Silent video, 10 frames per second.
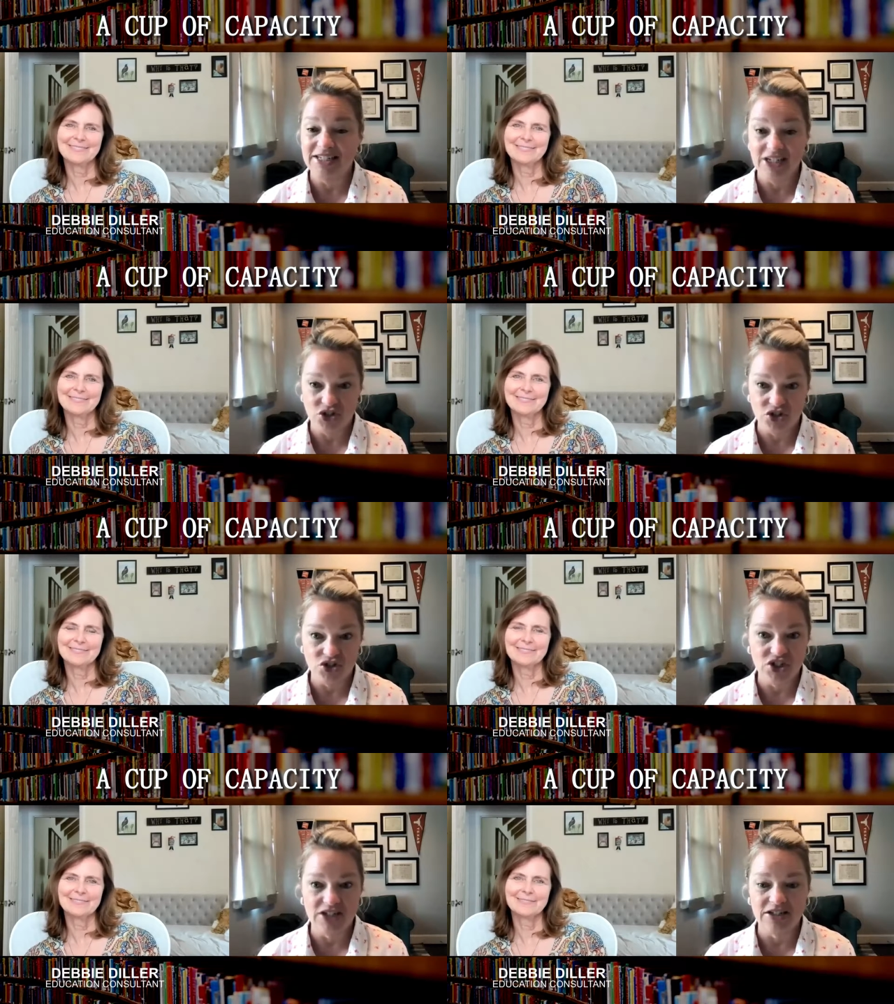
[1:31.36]
Speaker 1: a teacher,
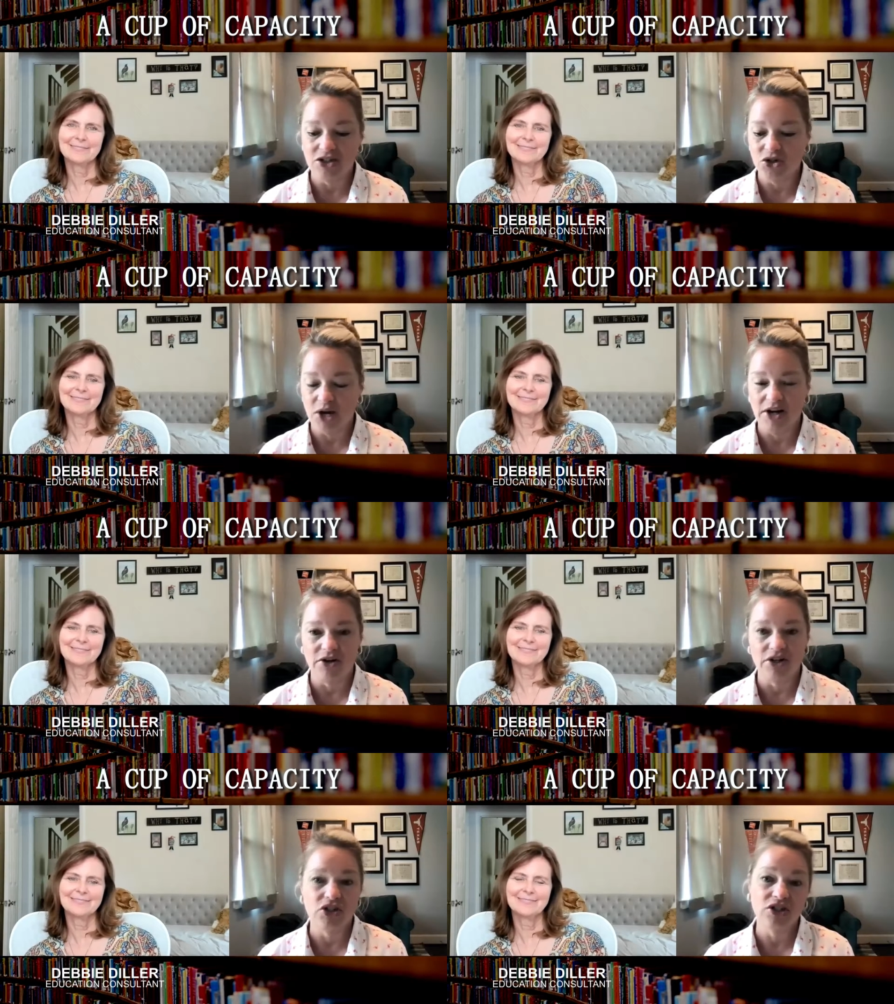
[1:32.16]
she is a trainer,
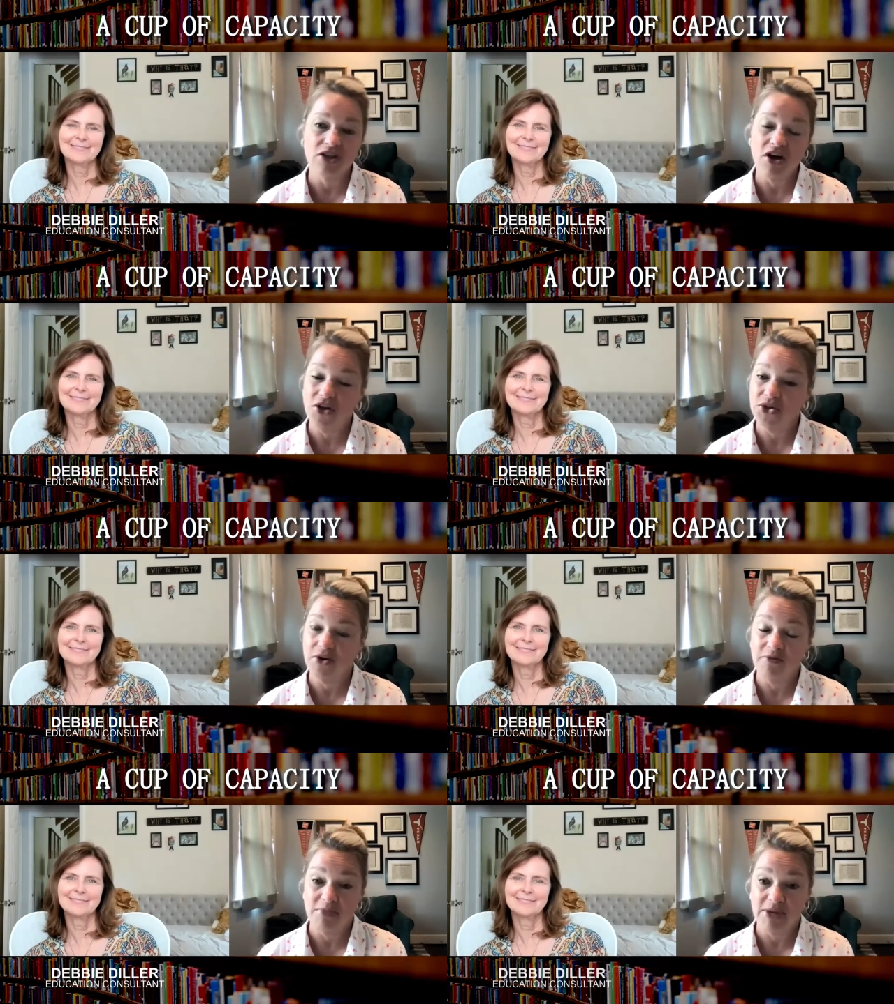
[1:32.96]
and she's the author
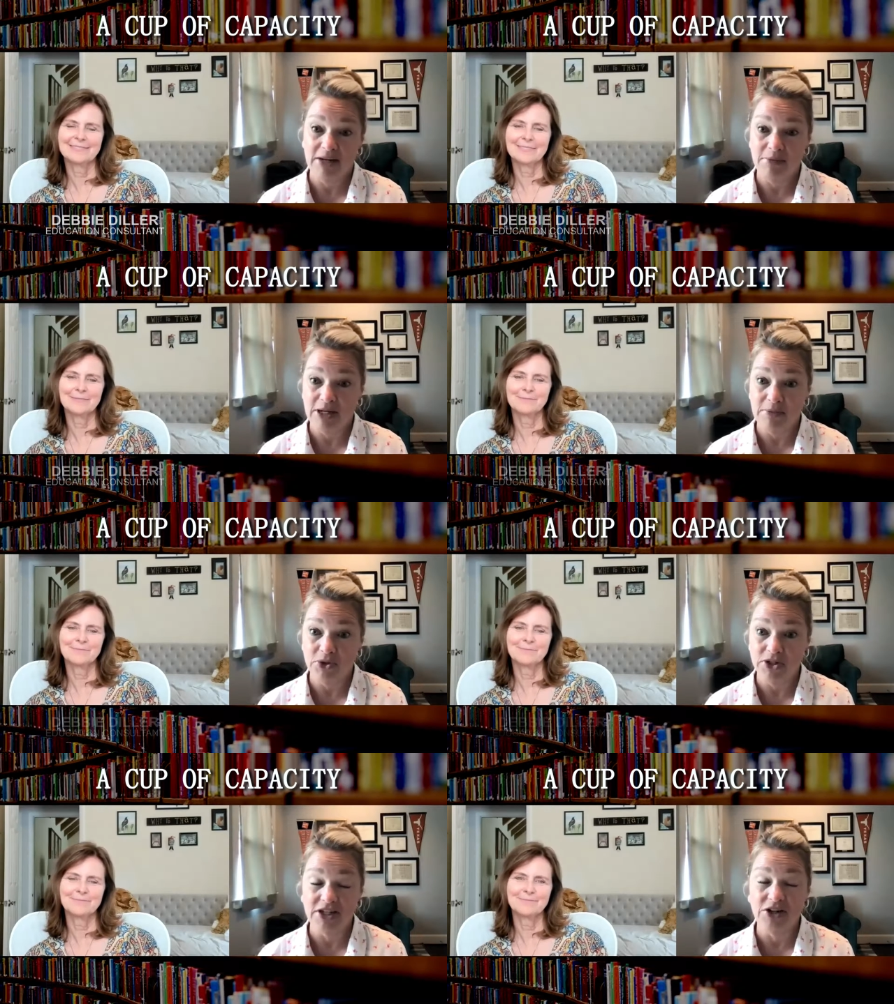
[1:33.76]
of many, many
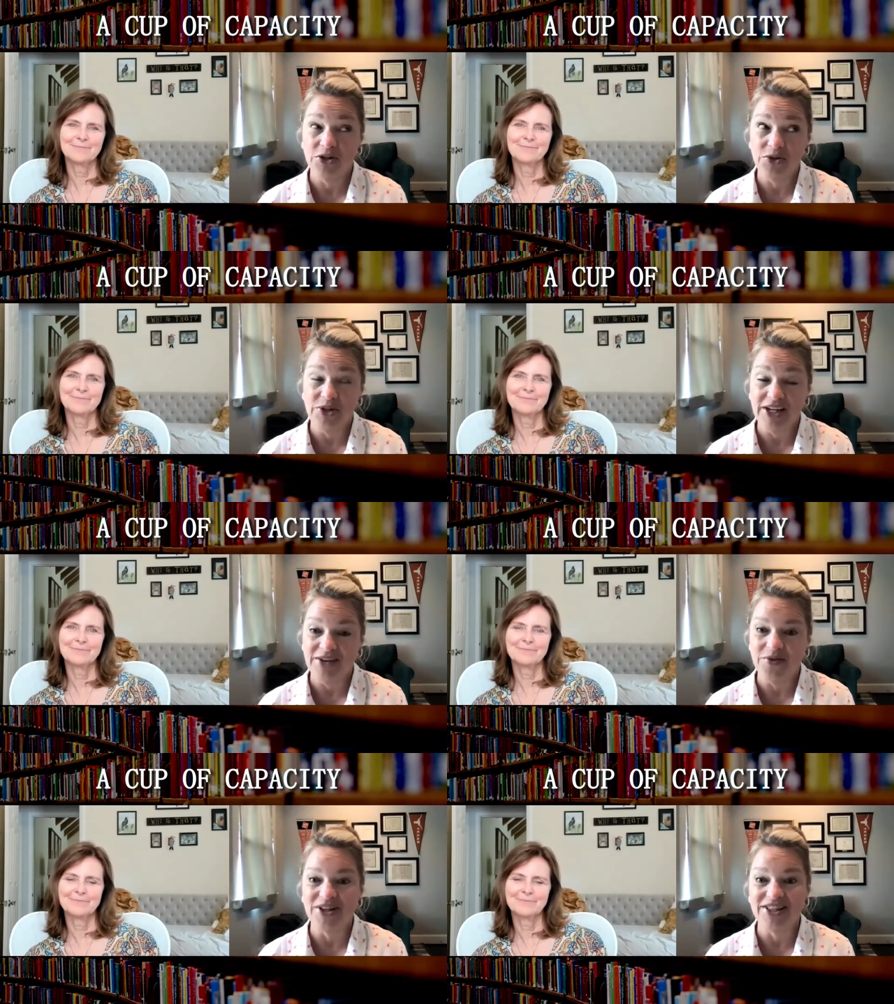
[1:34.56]
books, including
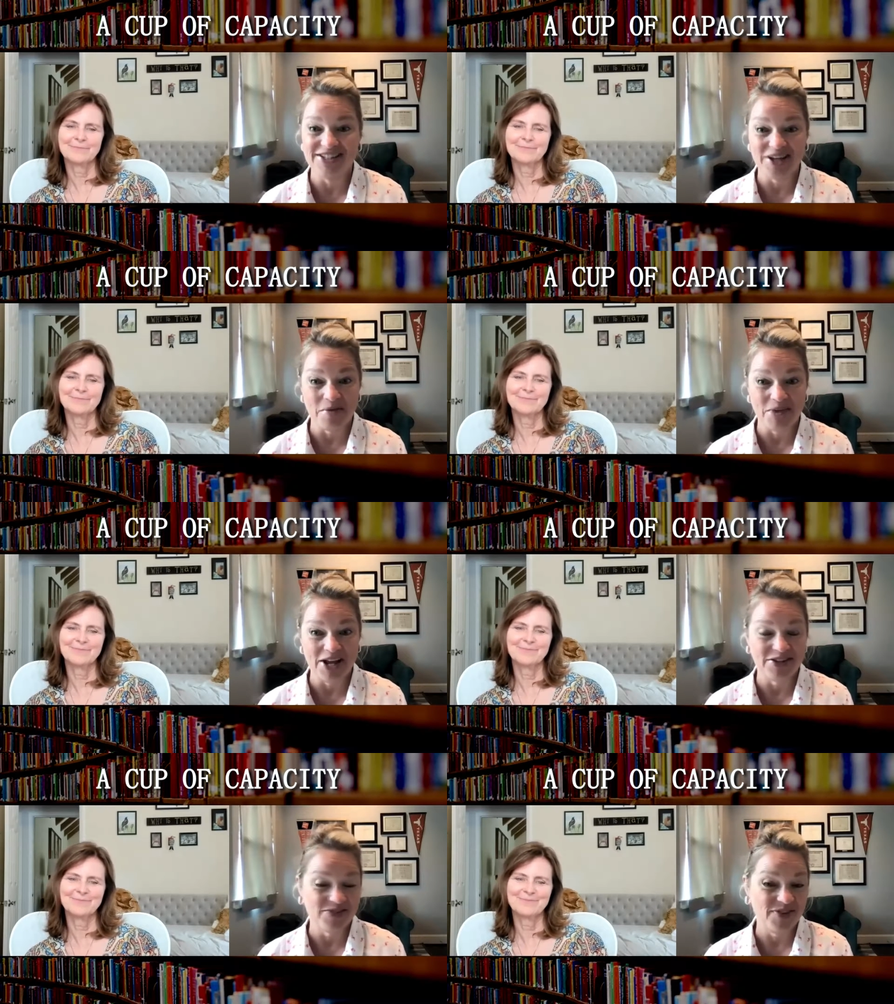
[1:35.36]
one that's coming
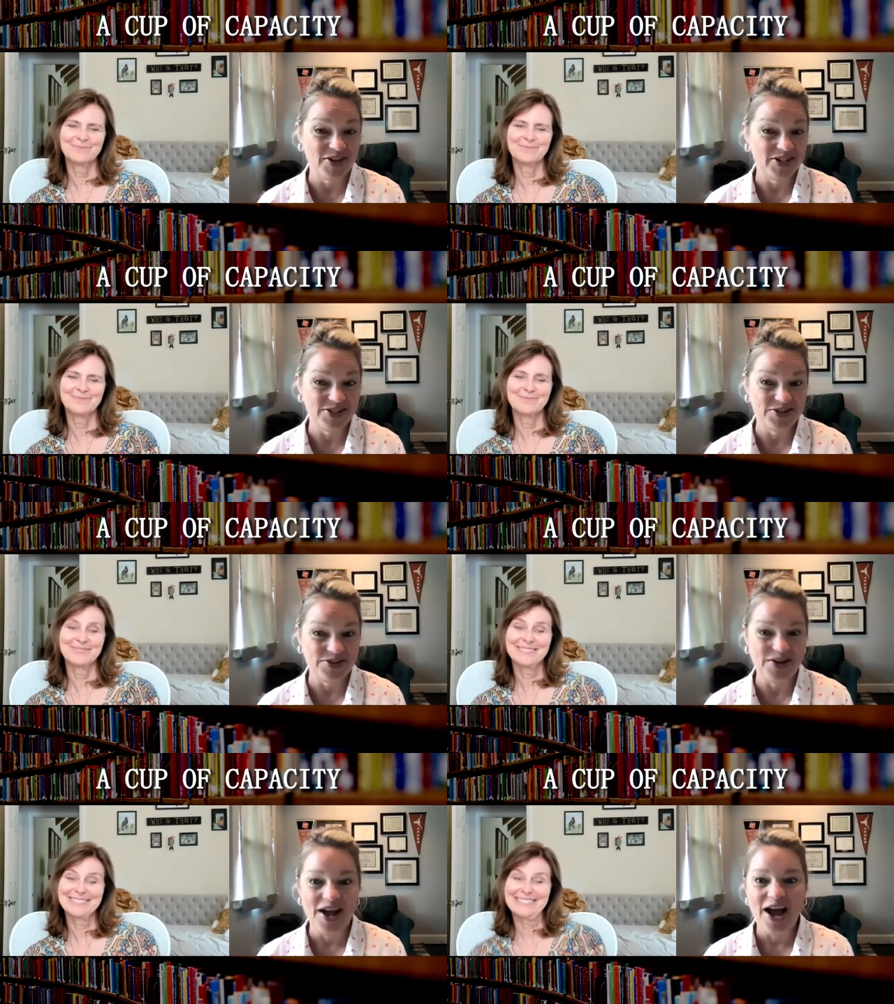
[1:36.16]
out very
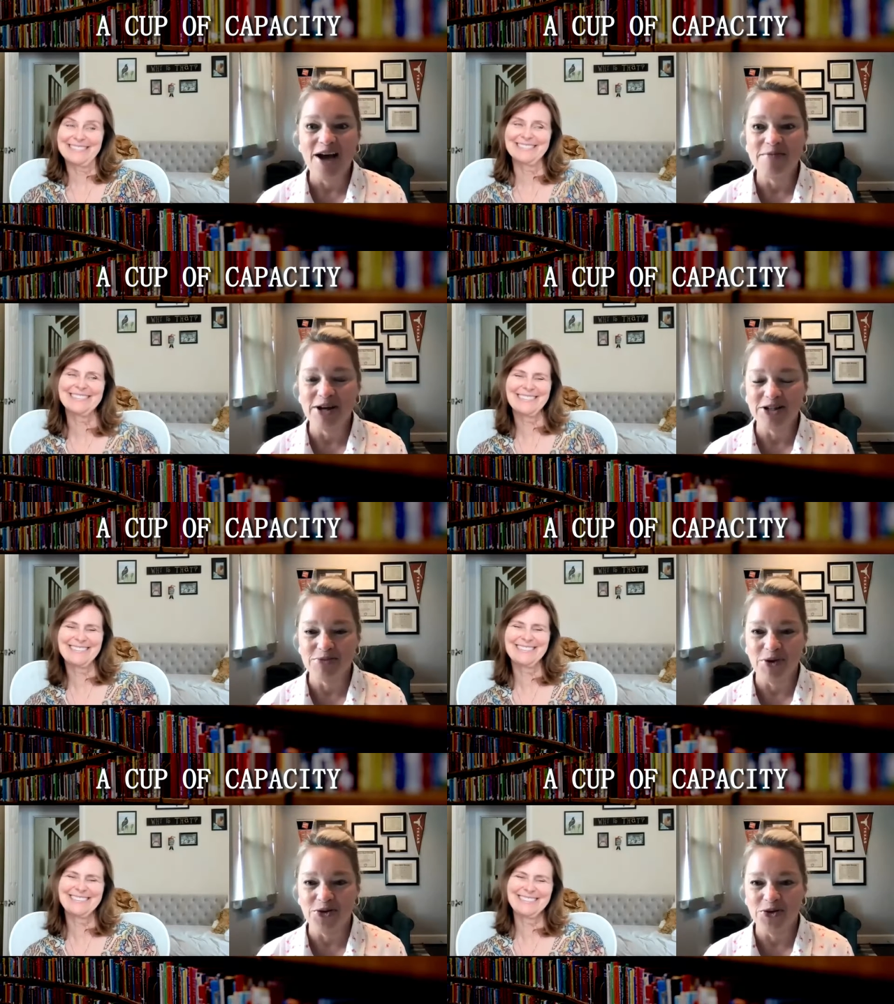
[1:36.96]
soon about
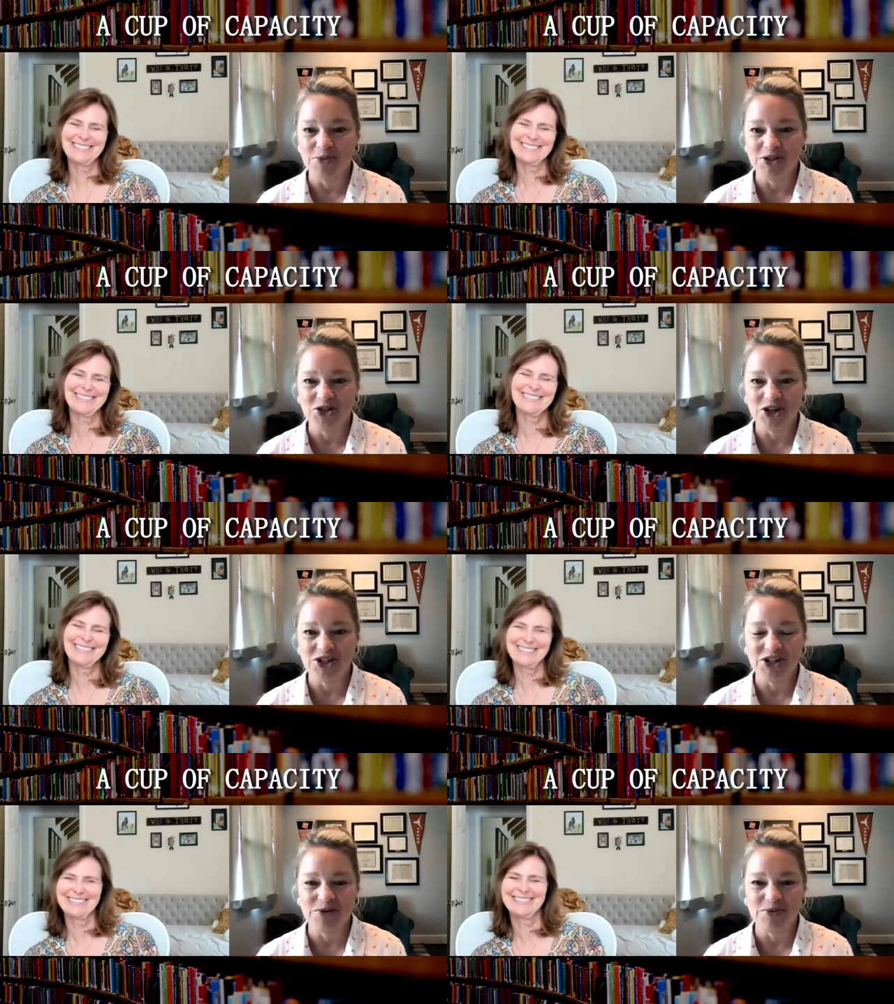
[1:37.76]
small group
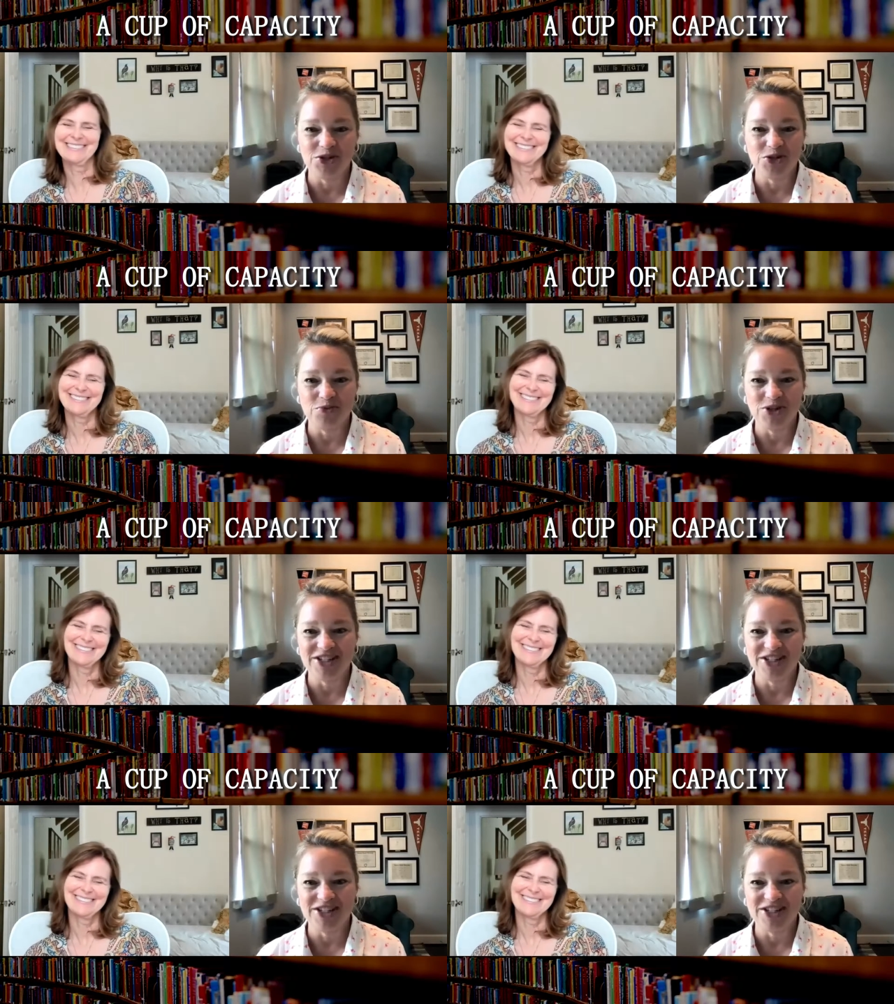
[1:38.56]
instruction. And we're super